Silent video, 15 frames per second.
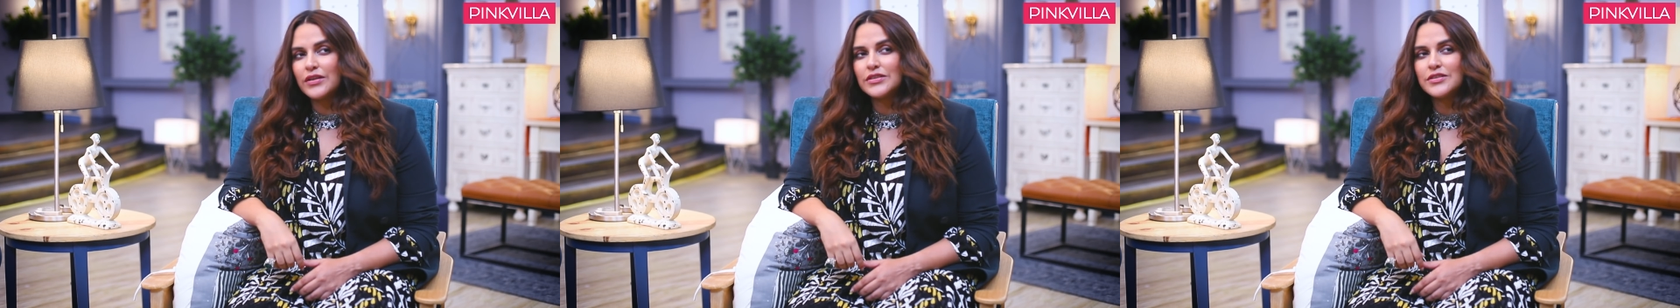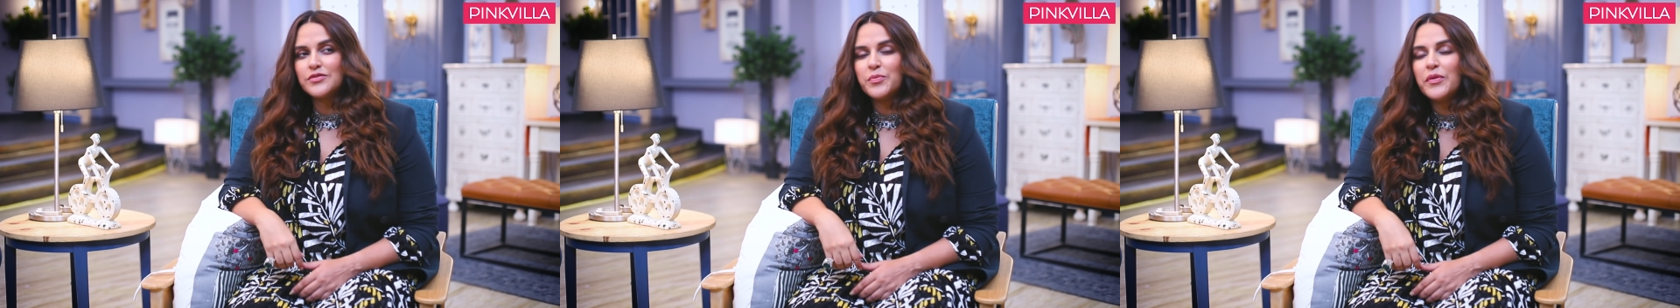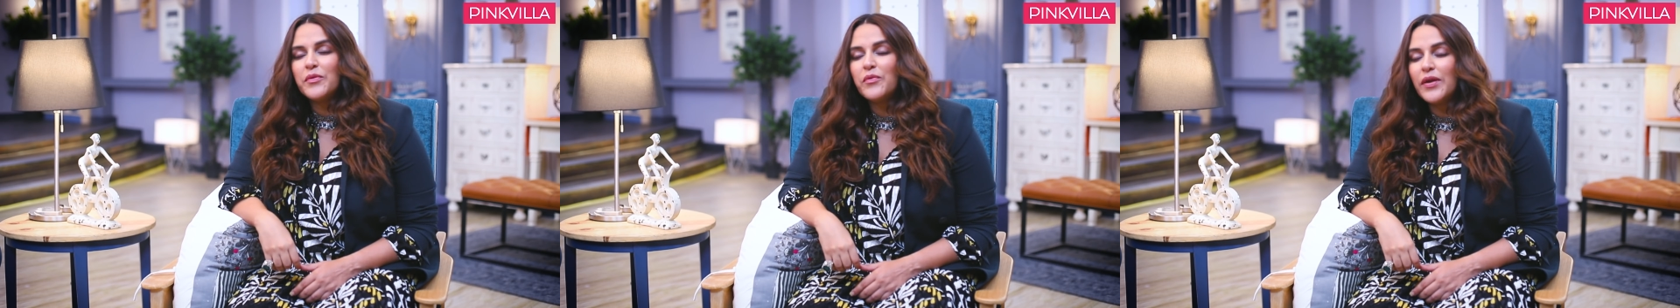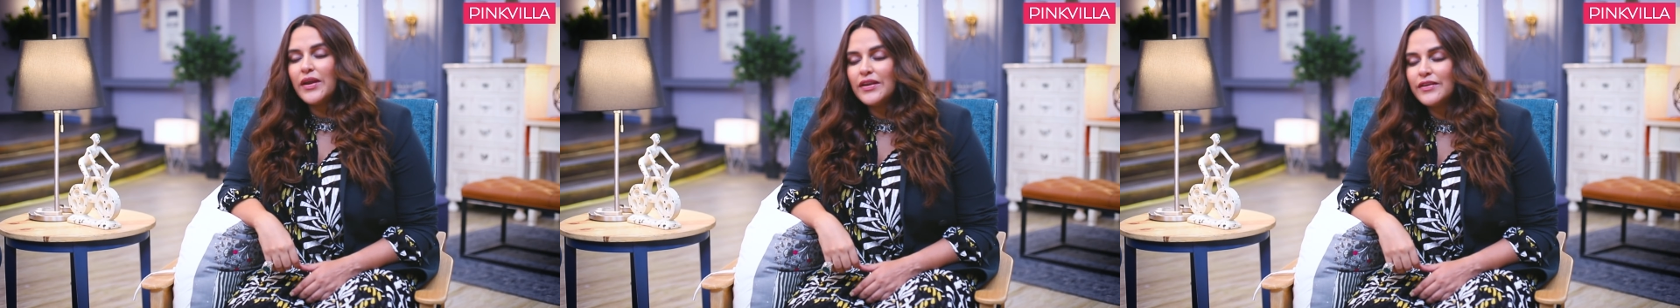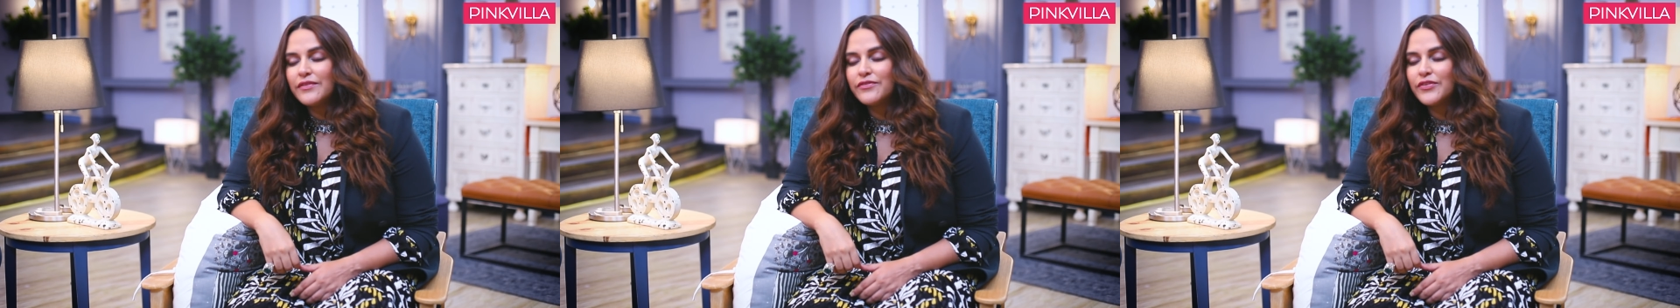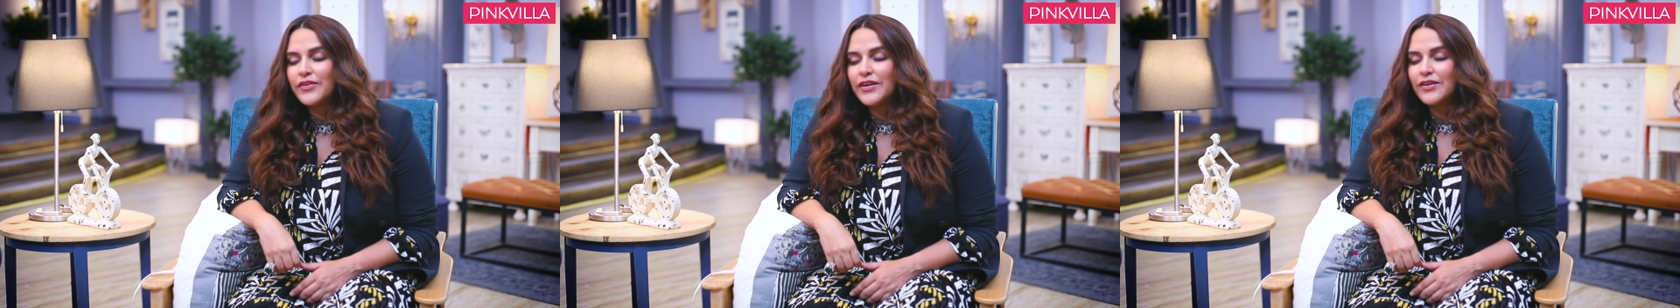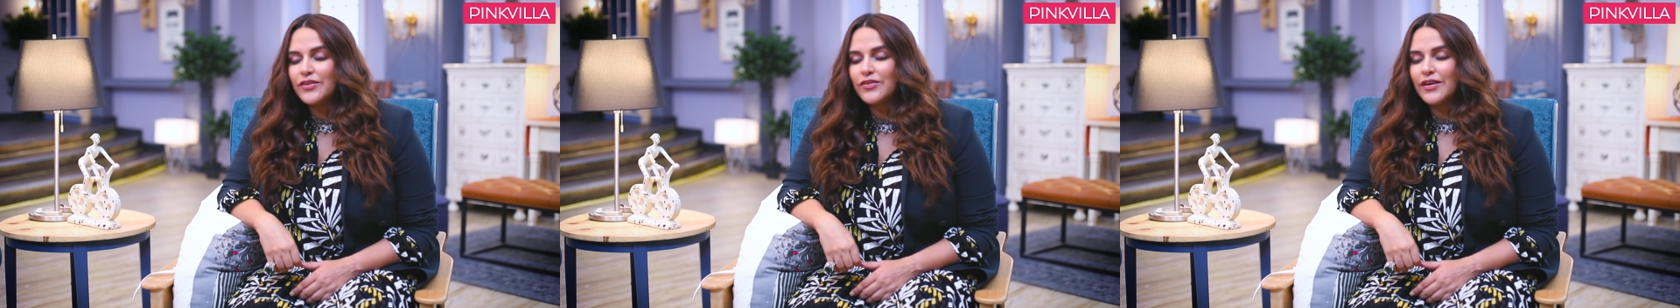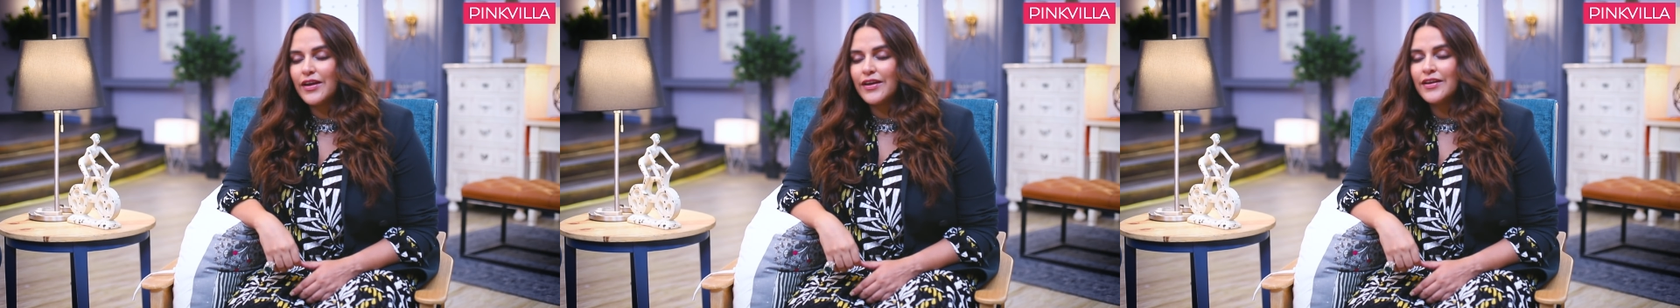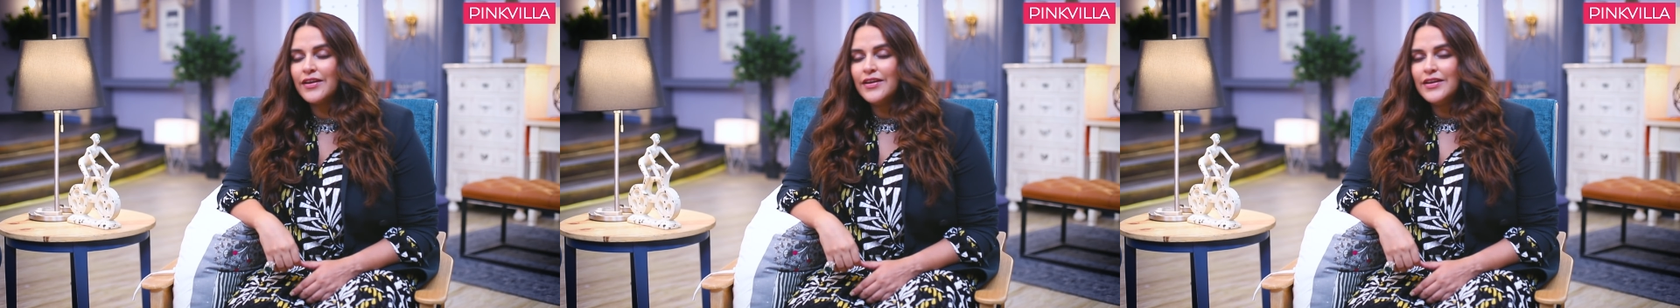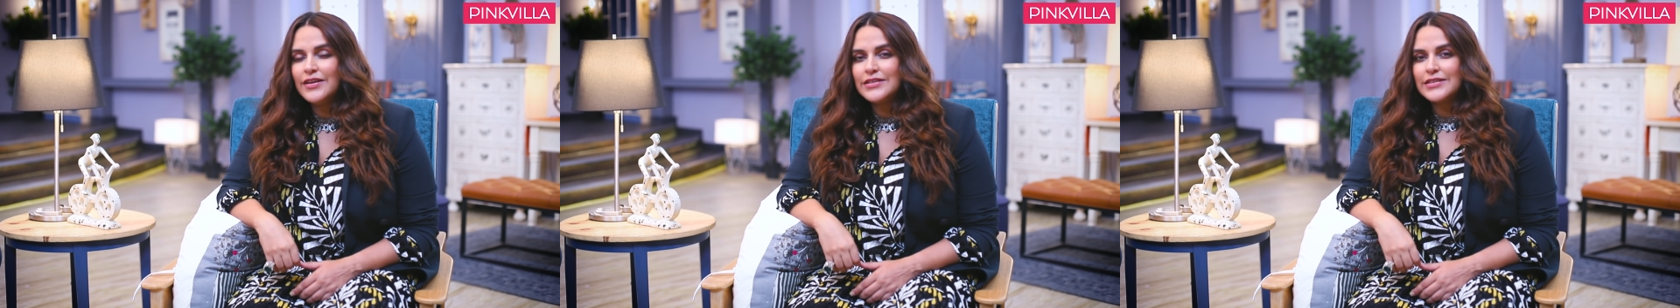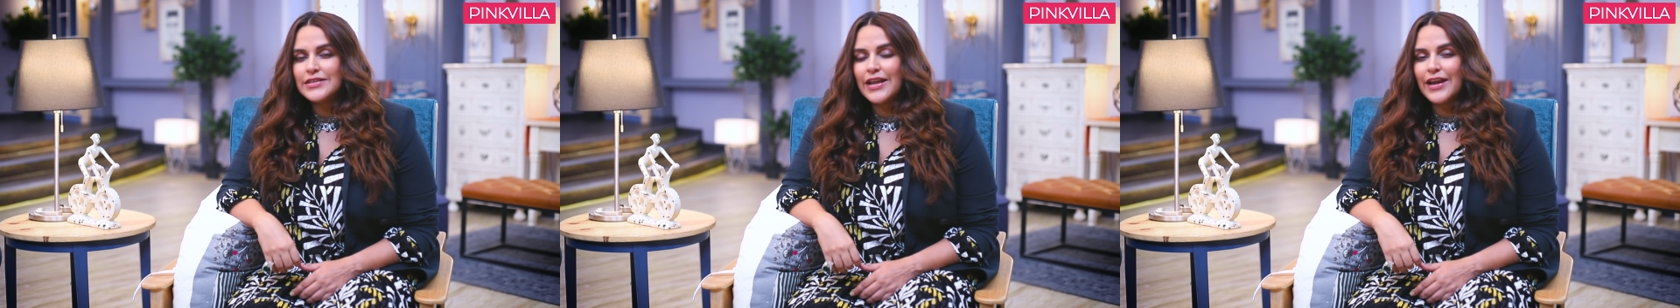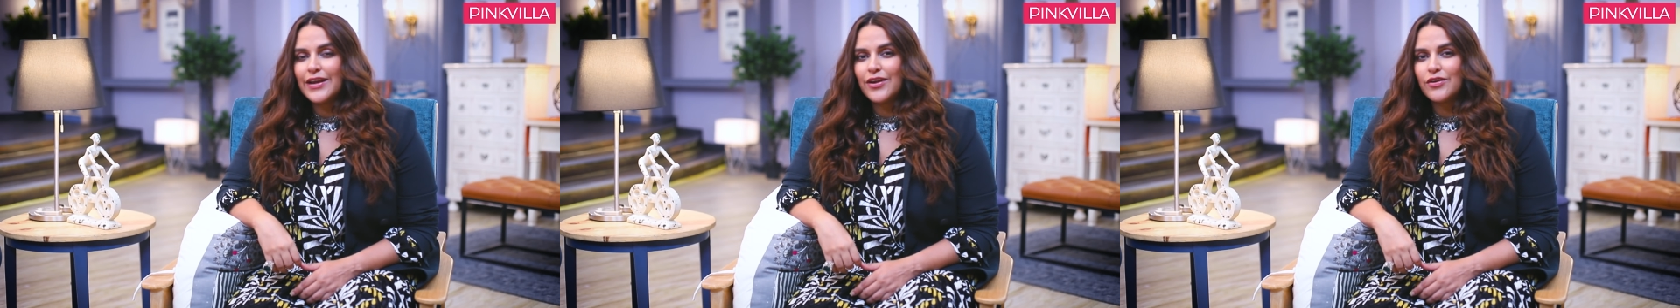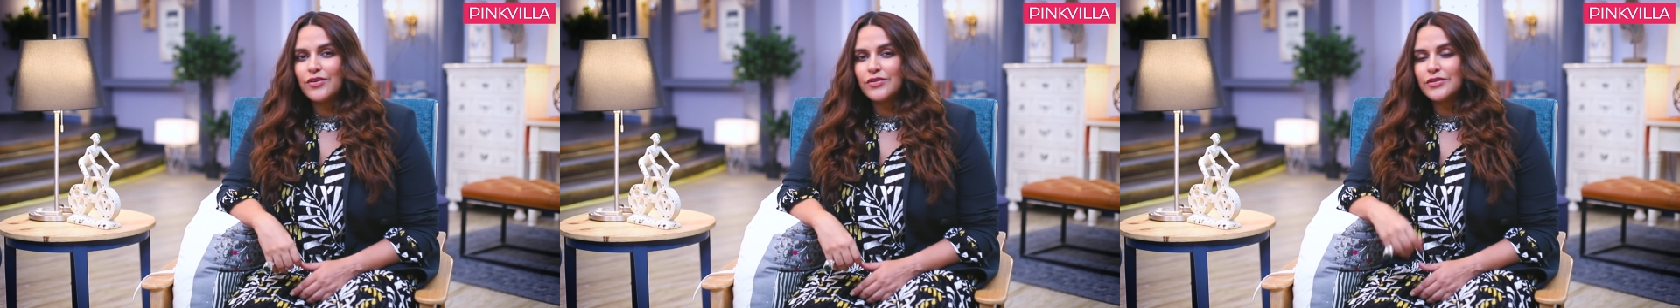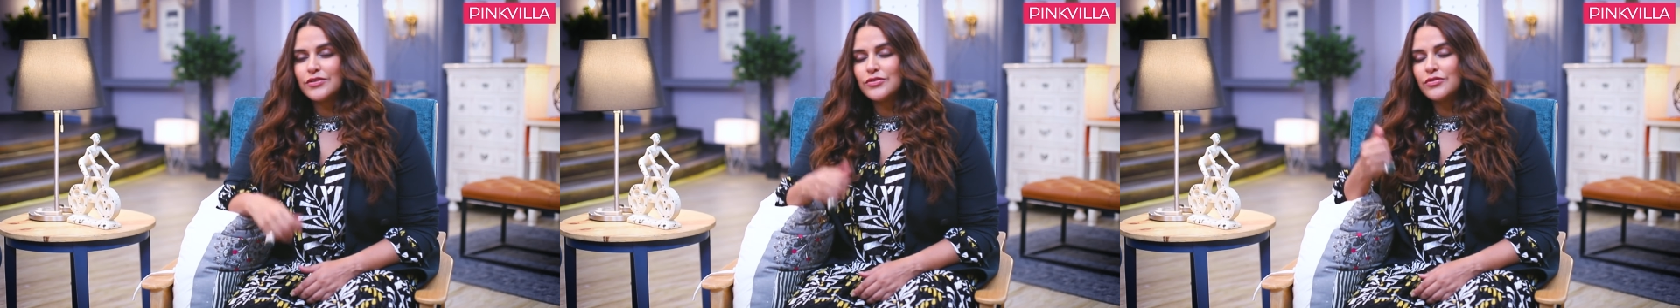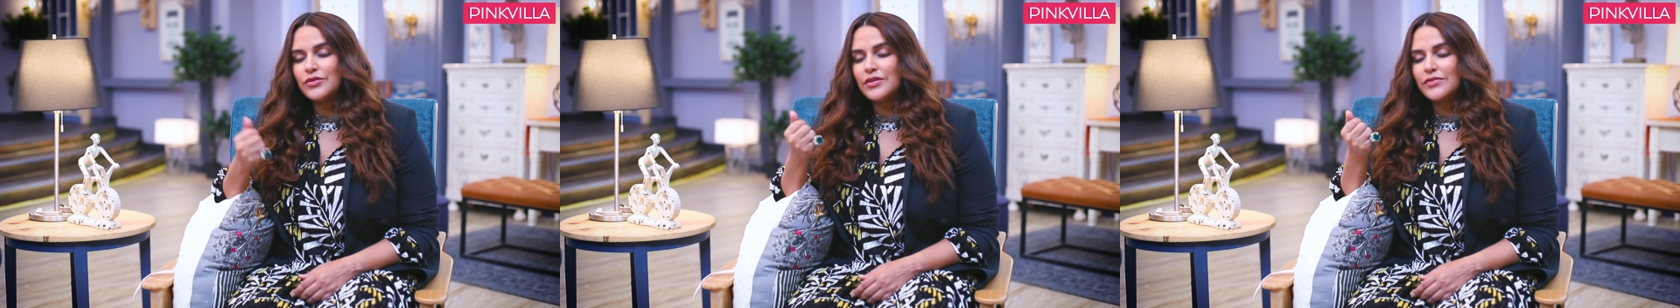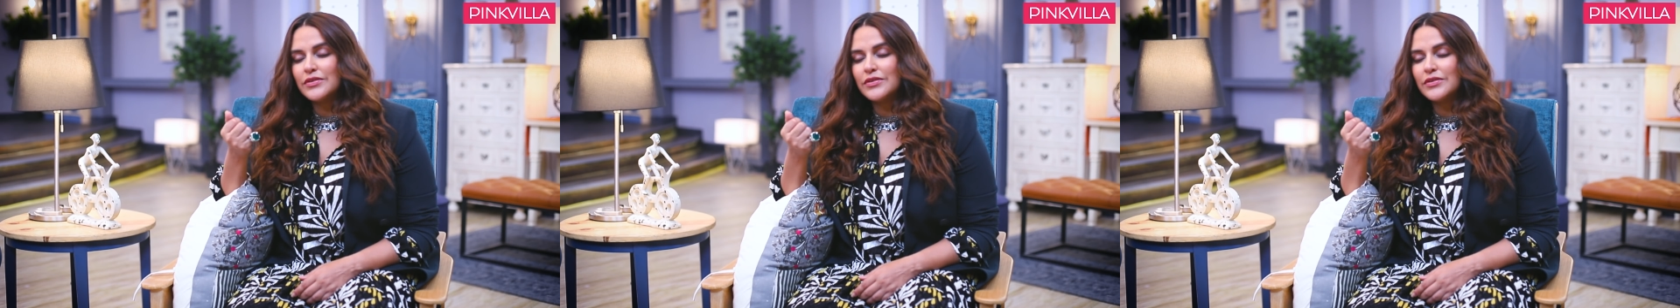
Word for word: I'd just be waiting for it to slide out on its own.